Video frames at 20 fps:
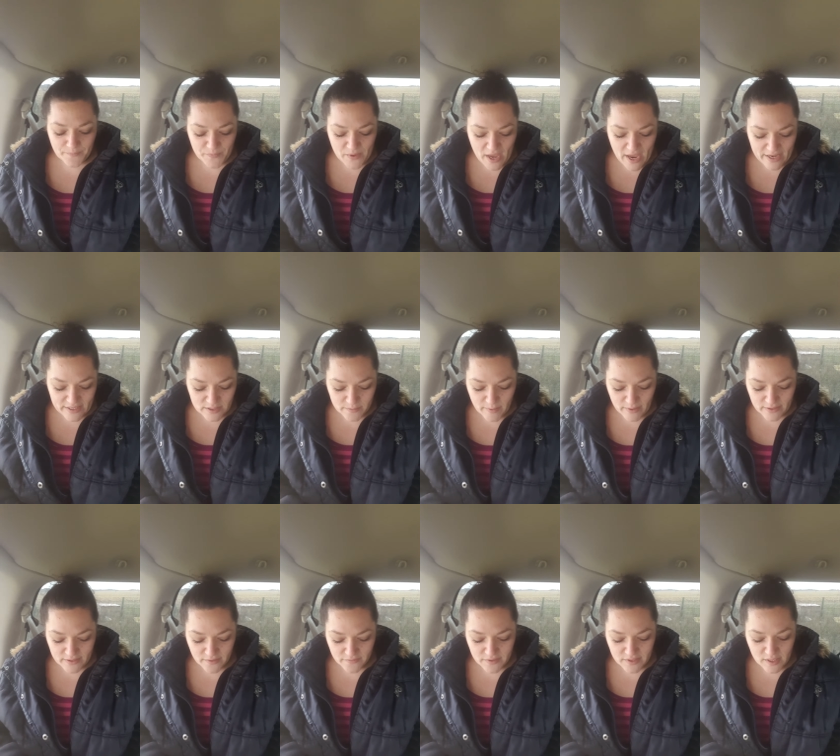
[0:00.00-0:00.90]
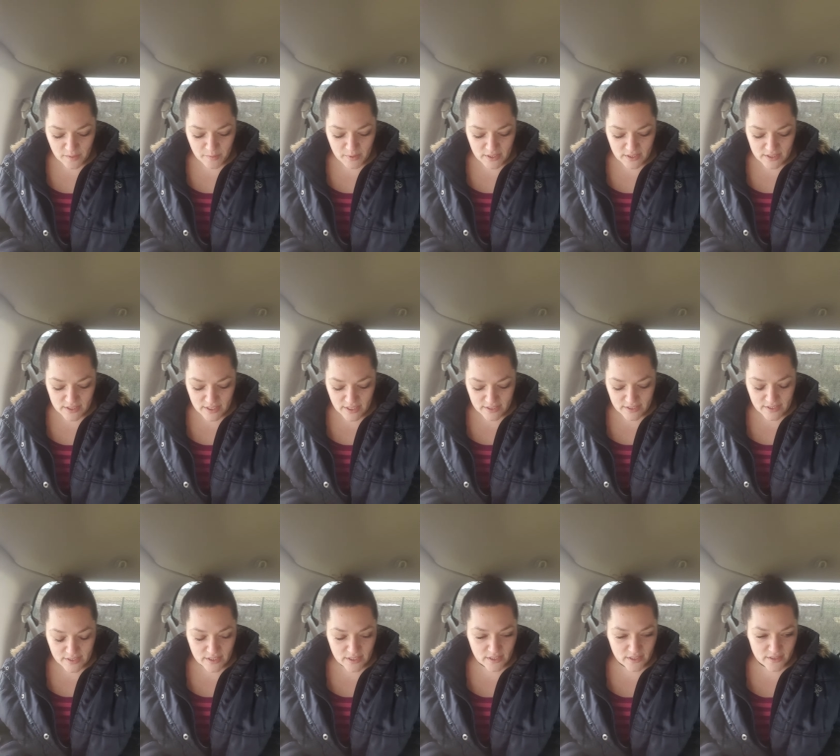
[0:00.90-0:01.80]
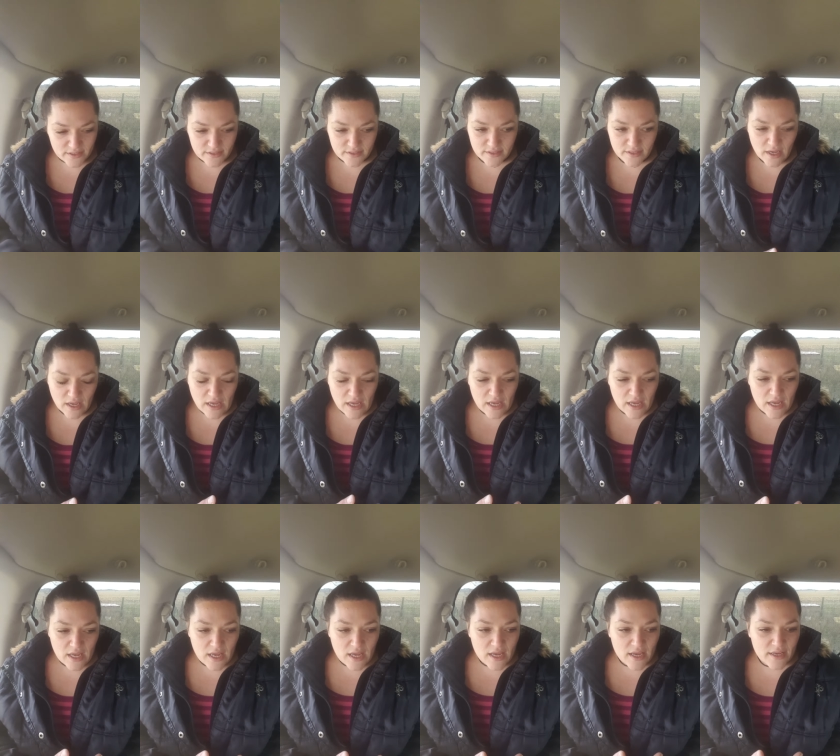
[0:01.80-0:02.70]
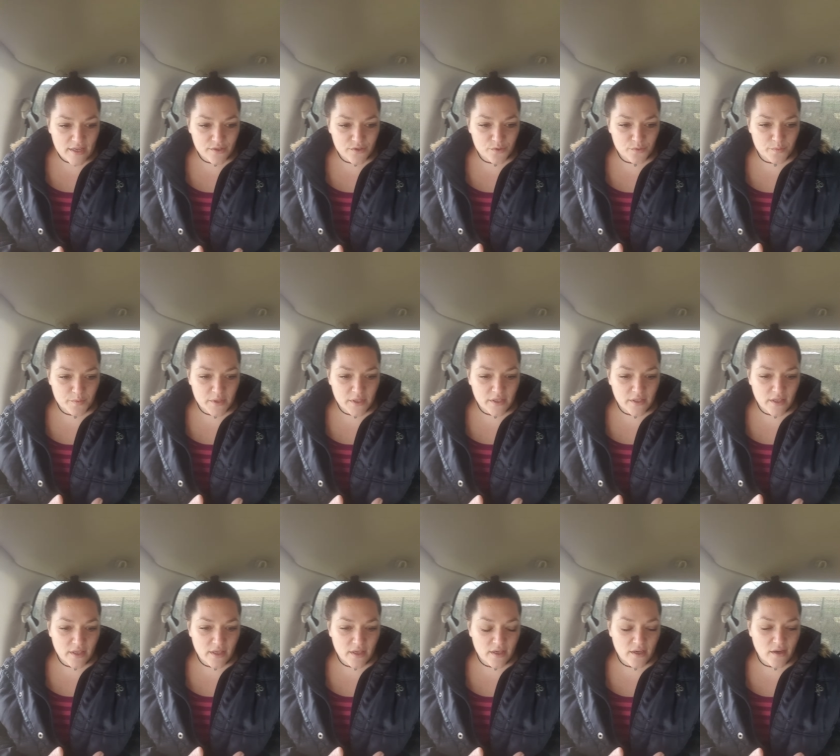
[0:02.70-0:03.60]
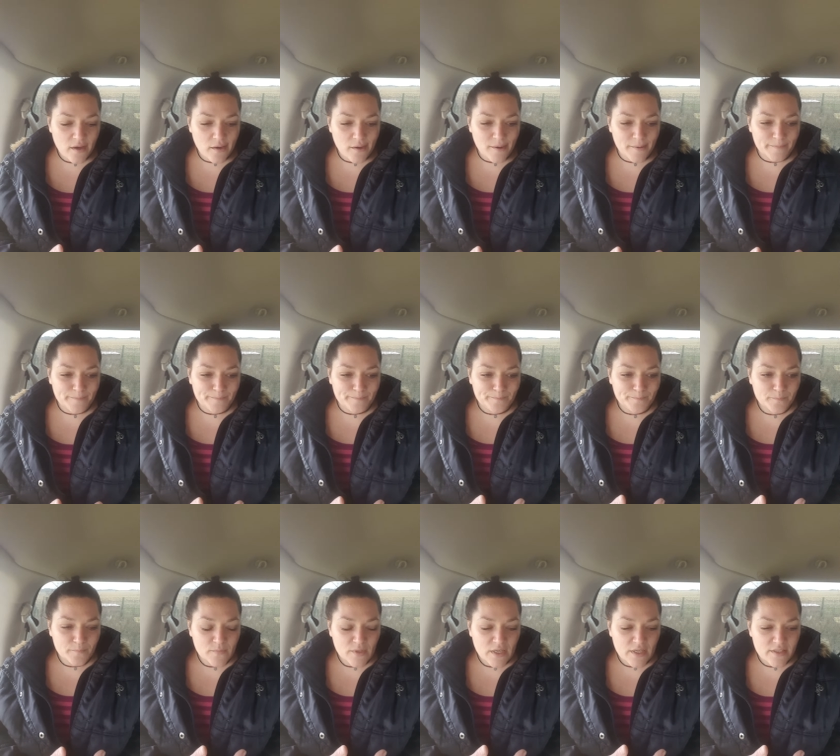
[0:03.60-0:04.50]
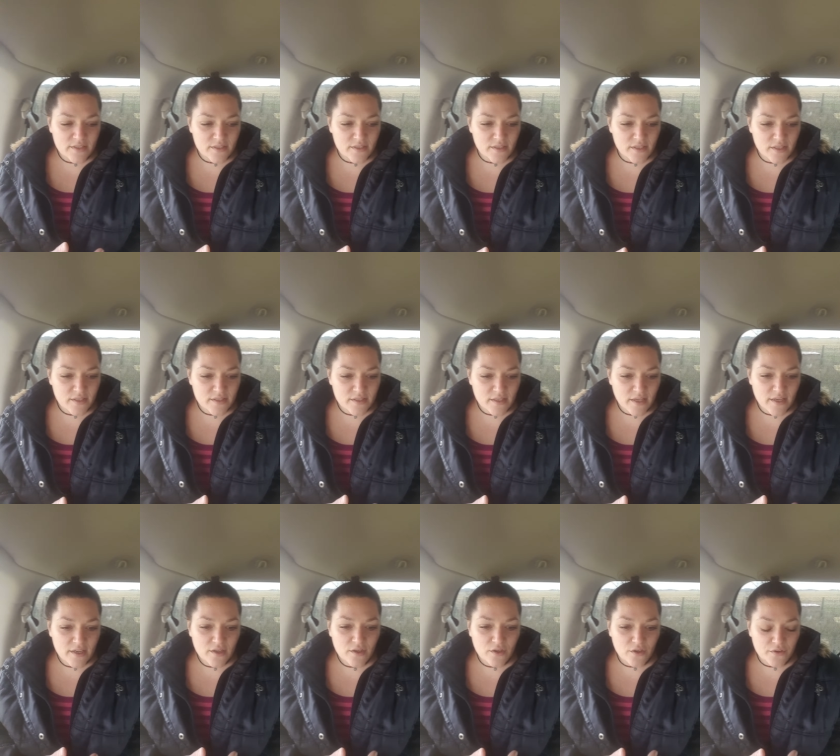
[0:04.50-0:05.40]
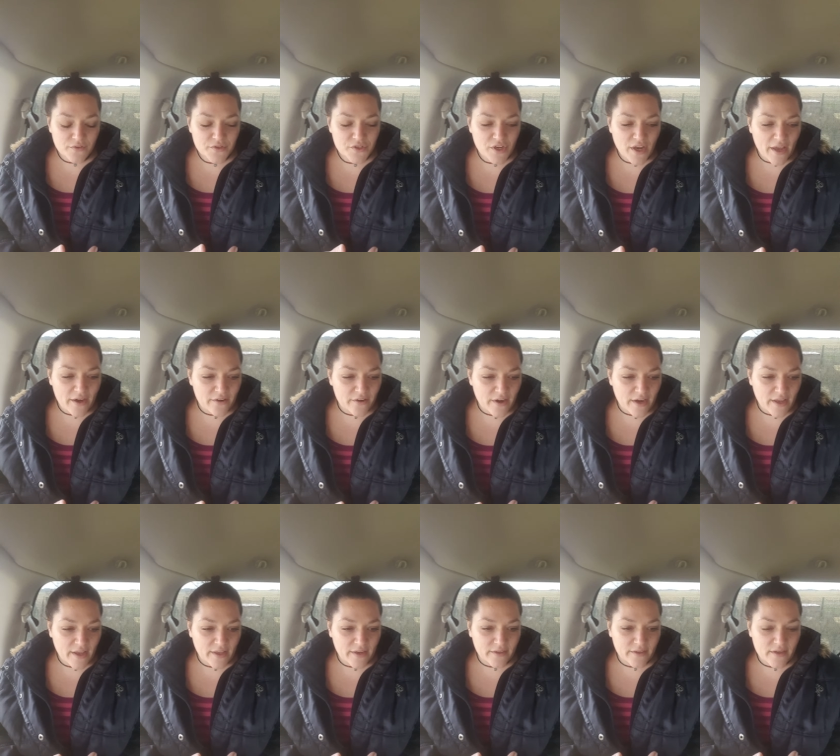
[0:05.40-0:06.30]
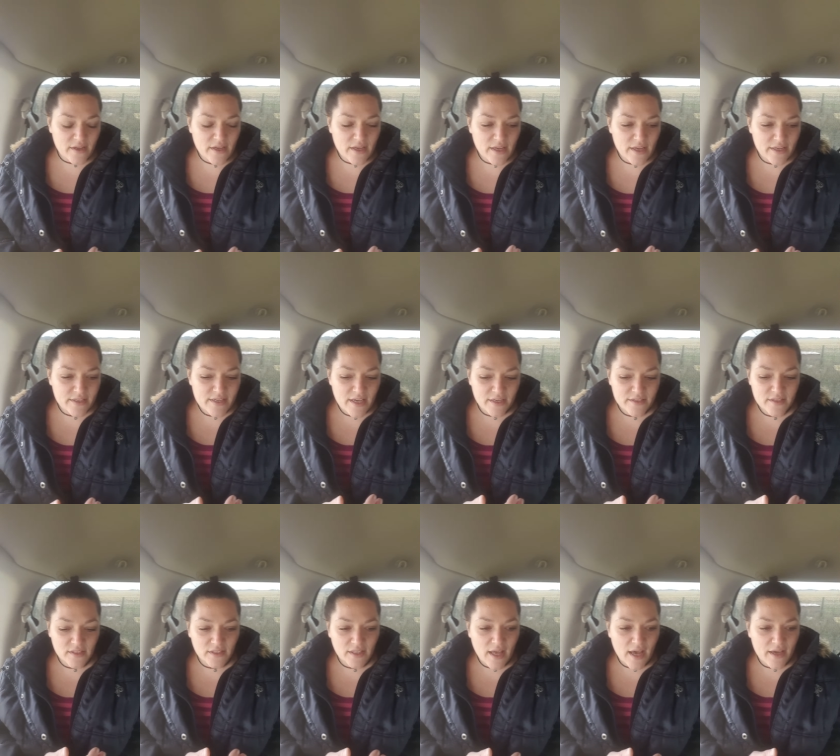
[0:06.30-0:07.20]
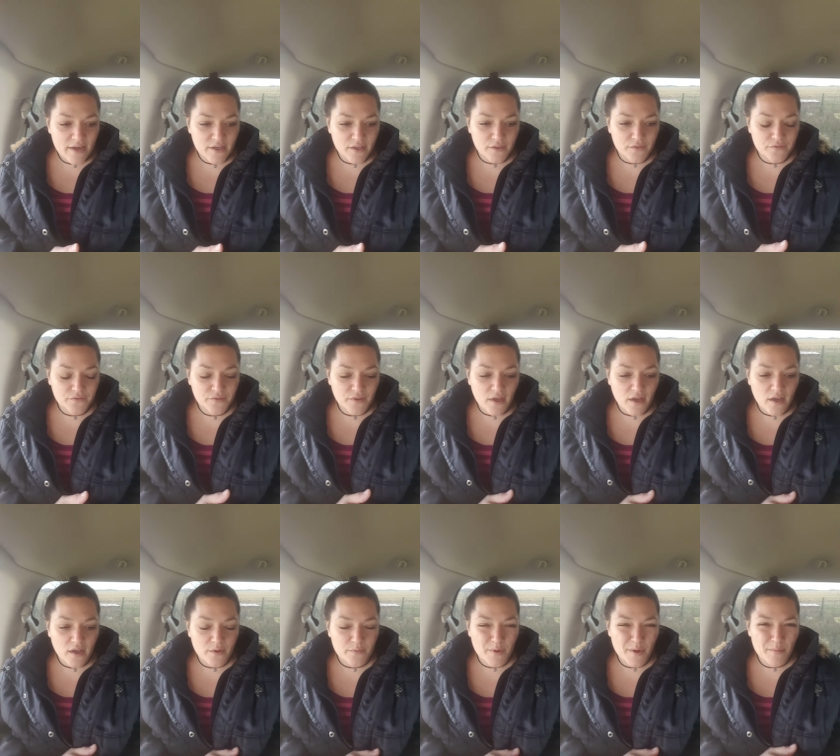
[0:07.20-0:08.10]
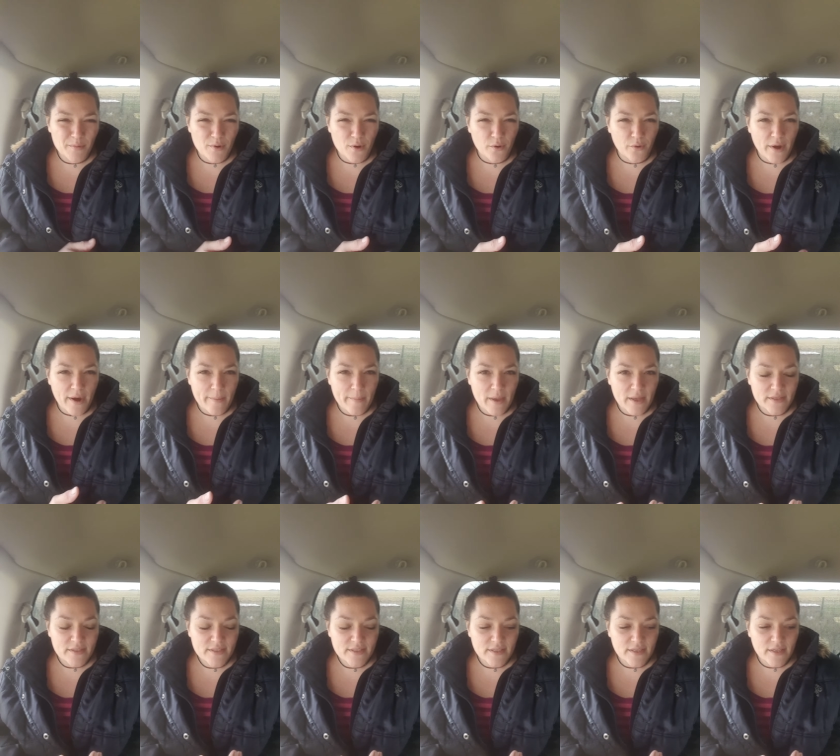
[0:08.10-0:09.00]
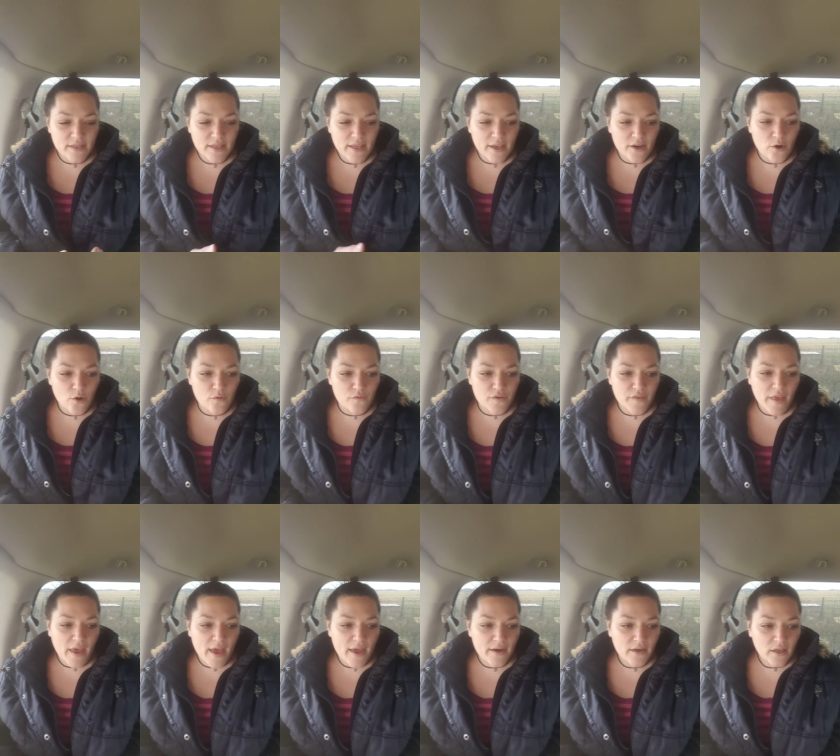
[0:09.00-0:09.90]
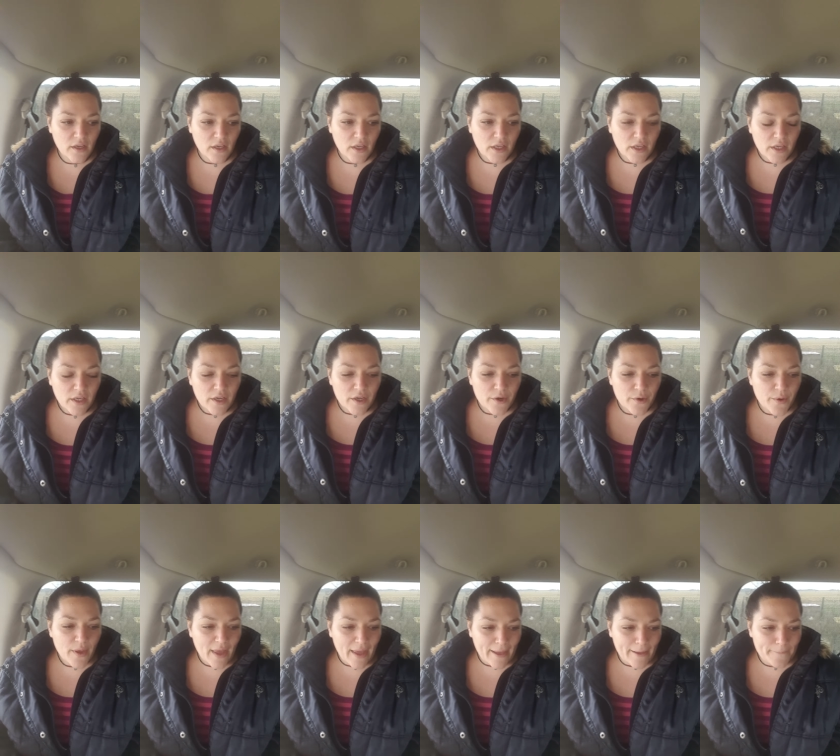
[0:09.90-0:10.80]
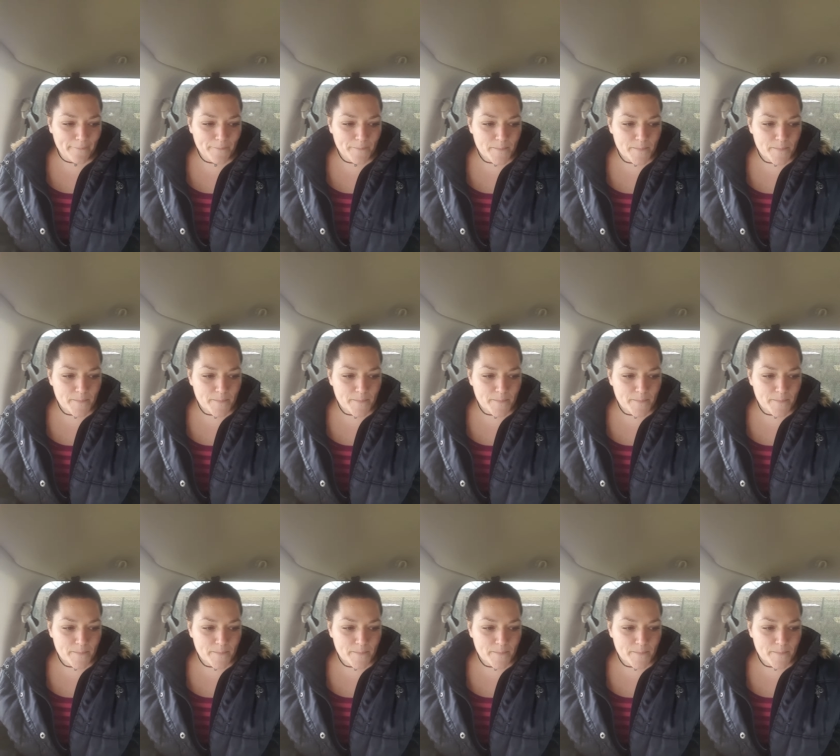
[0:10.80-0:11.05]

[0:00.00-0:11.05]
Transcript: aspects of CPTSD is really it's like earth shattering, and it takes a lot of reprogramming to get over that. Okay,